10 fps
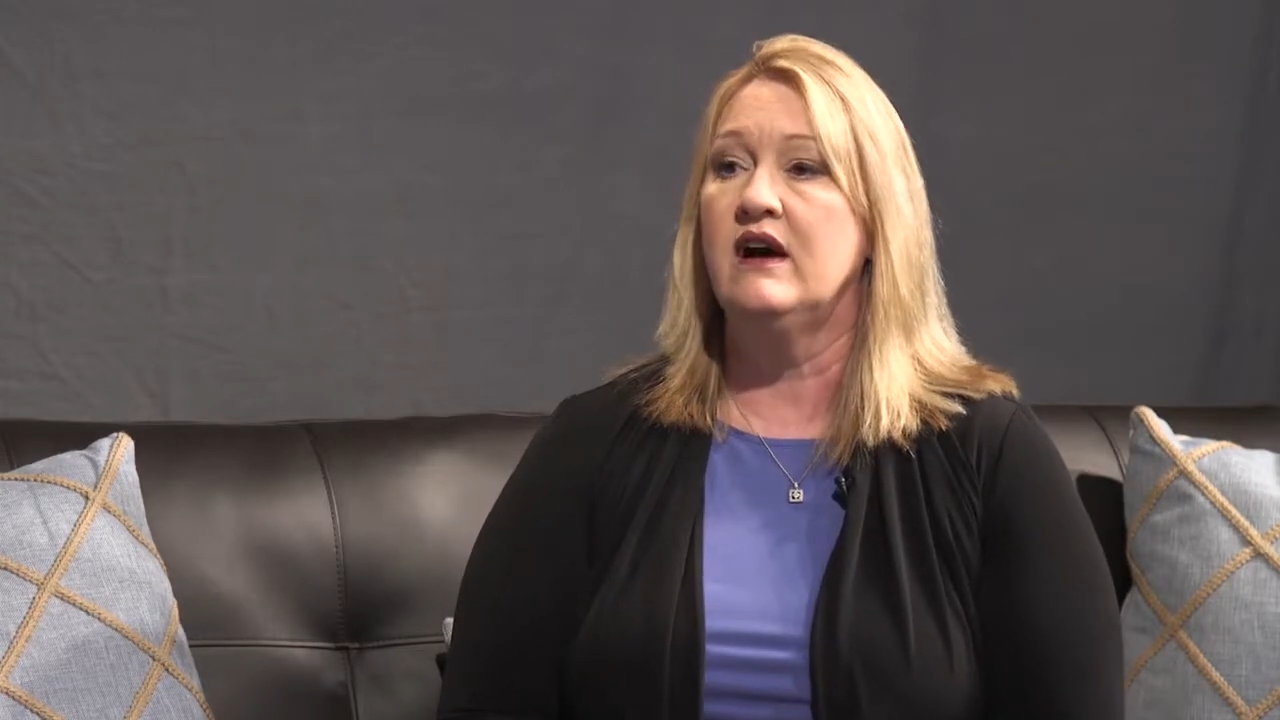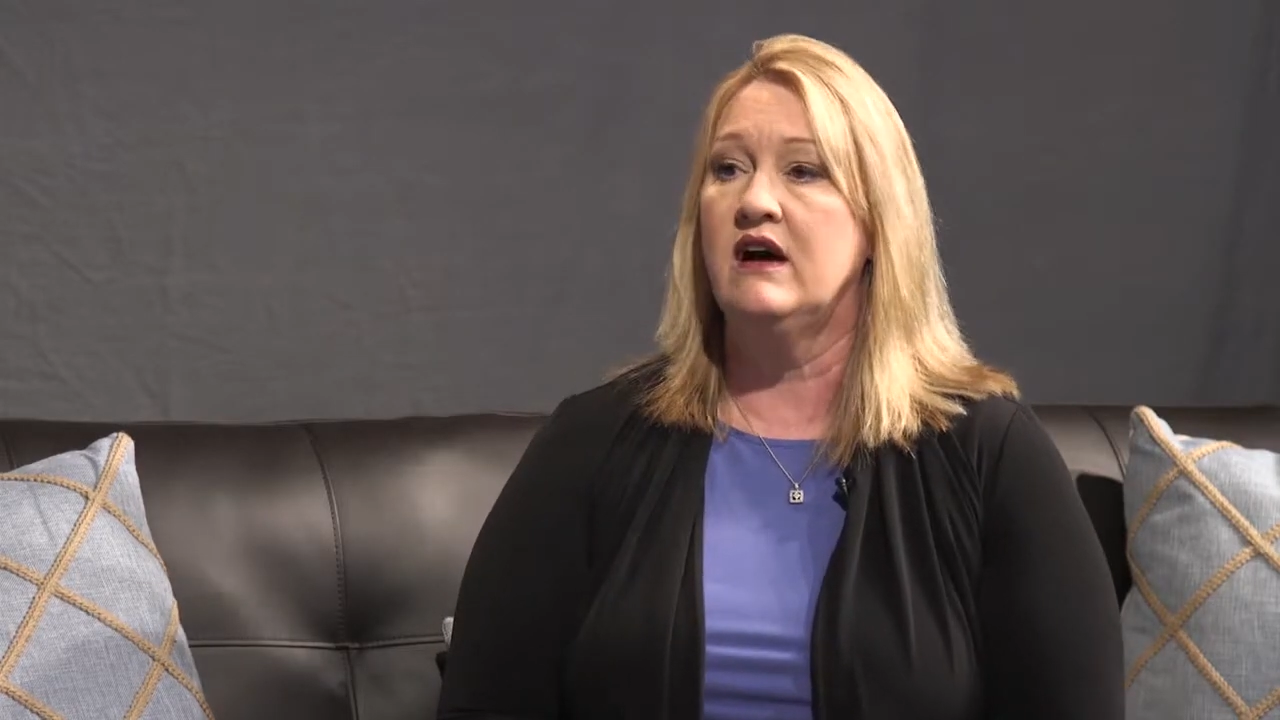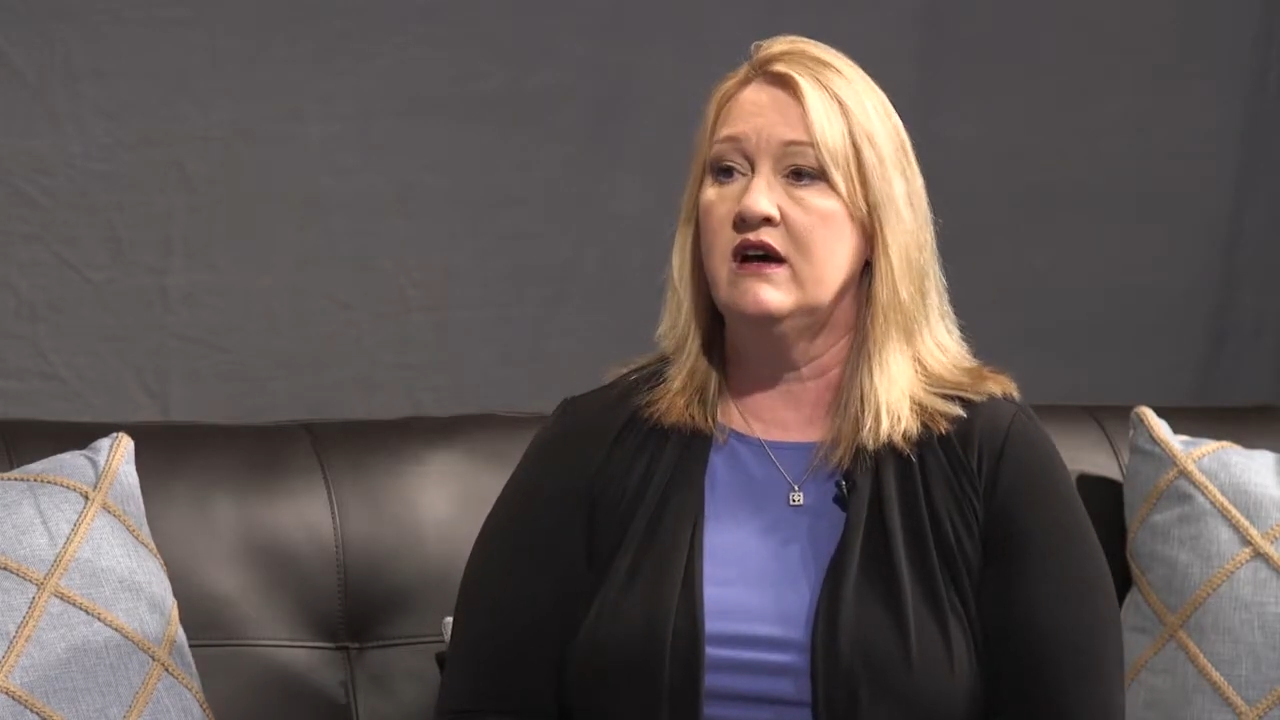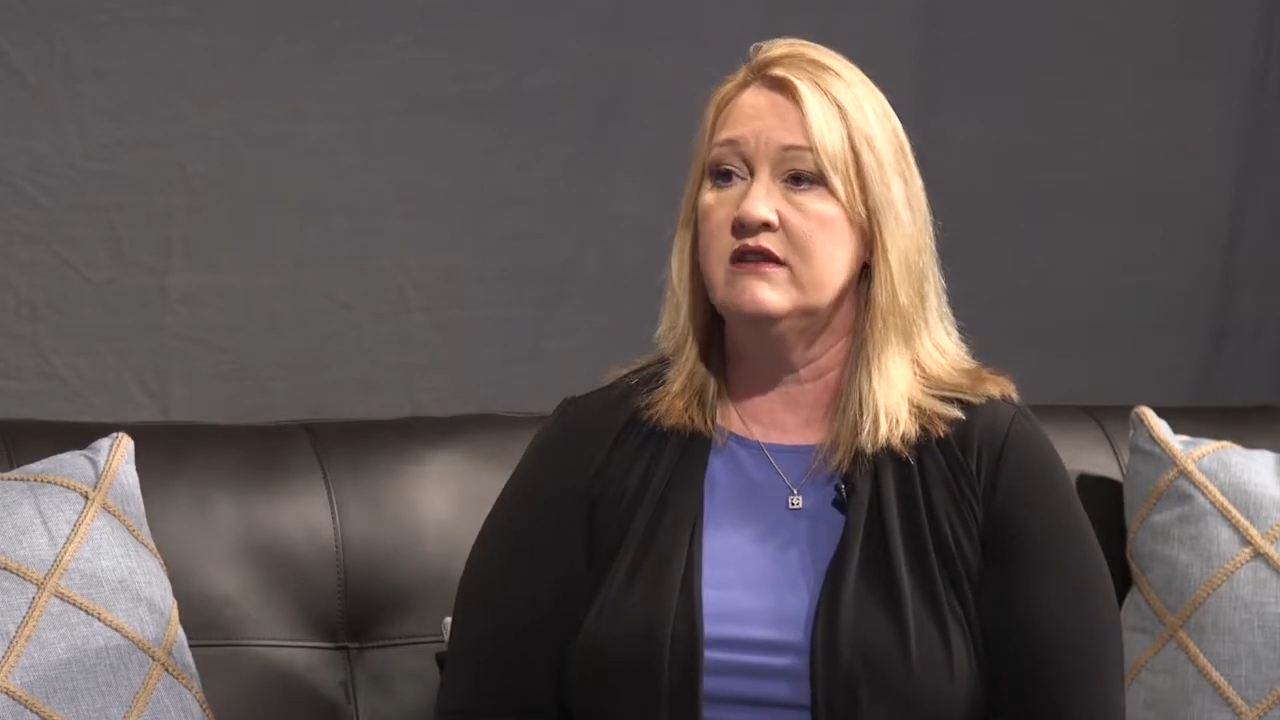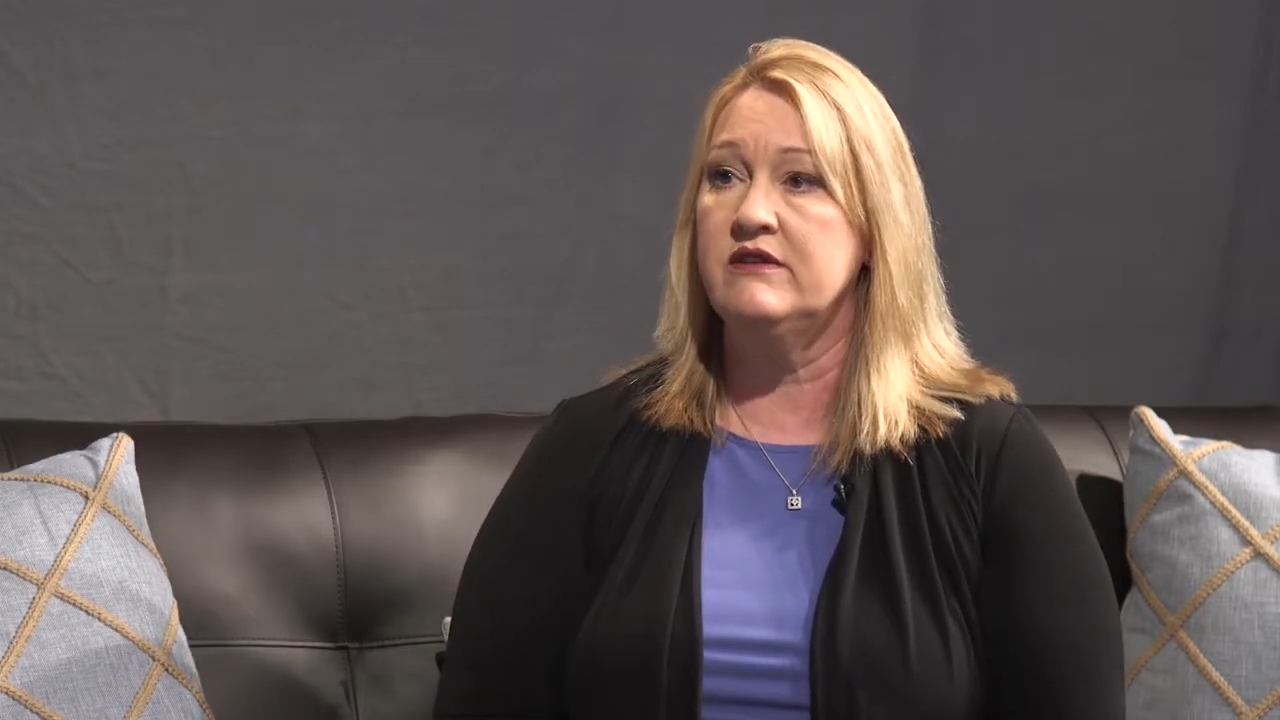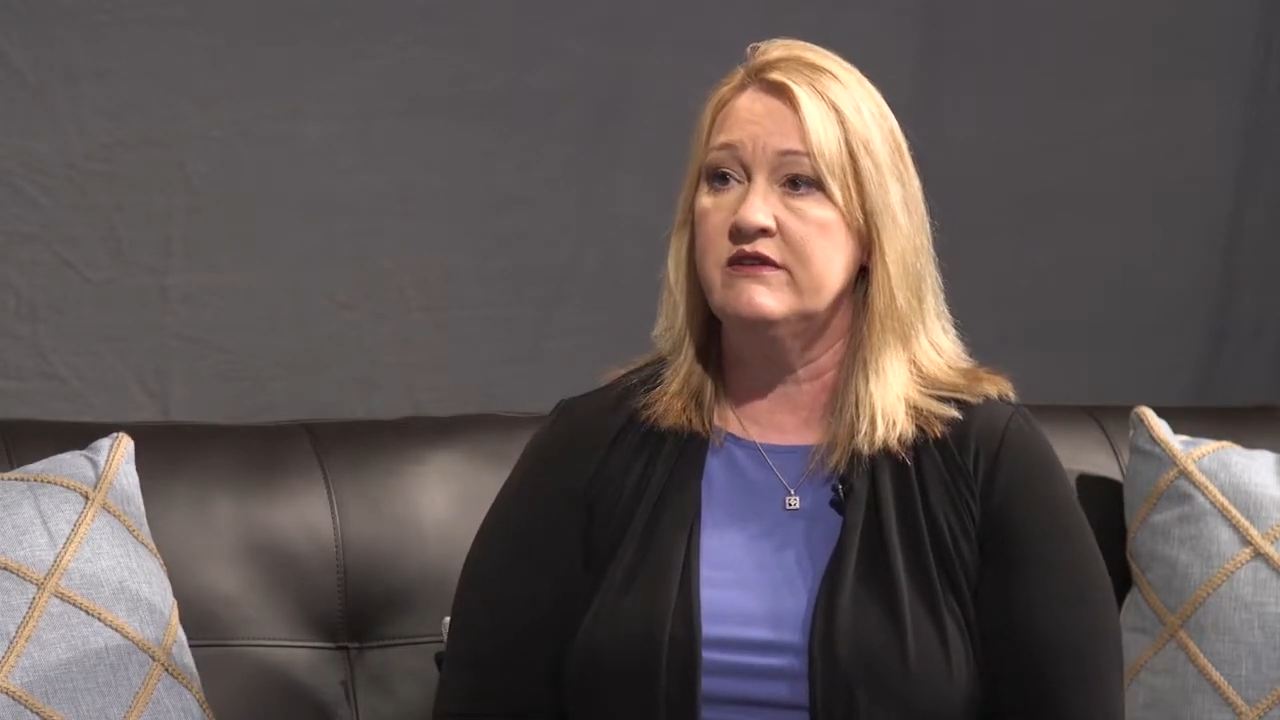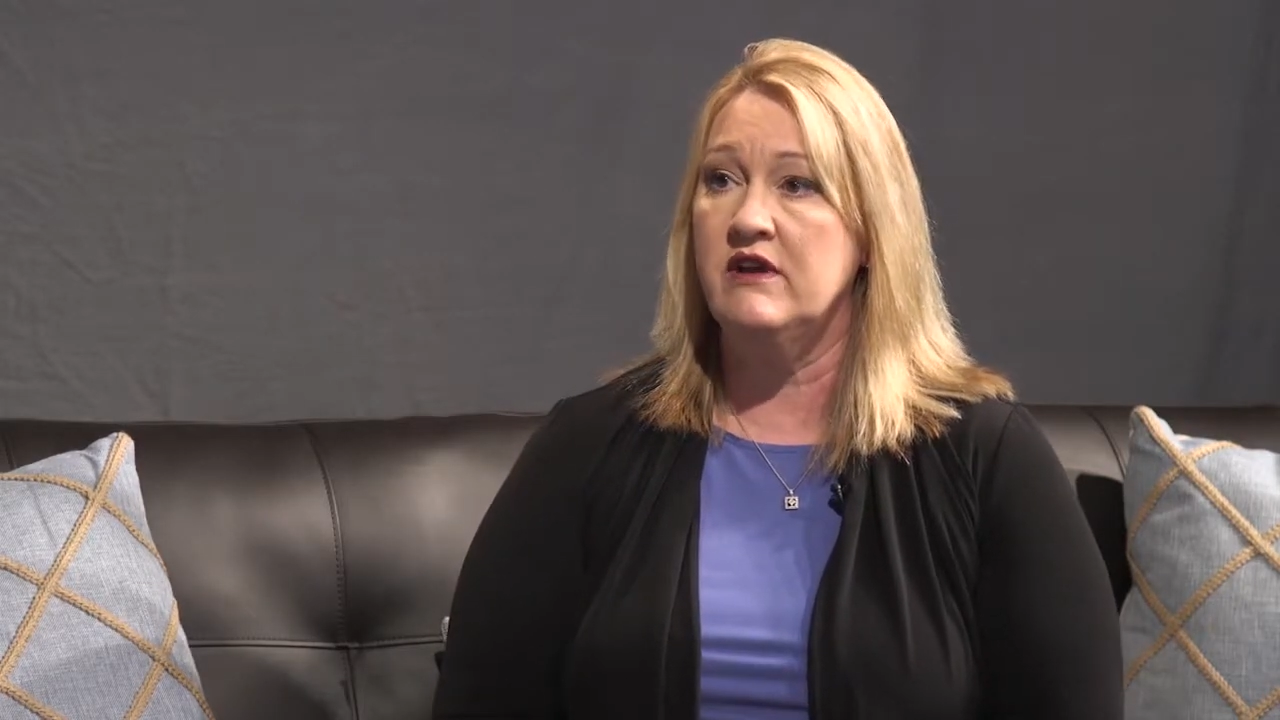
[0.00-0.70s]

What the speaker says: on those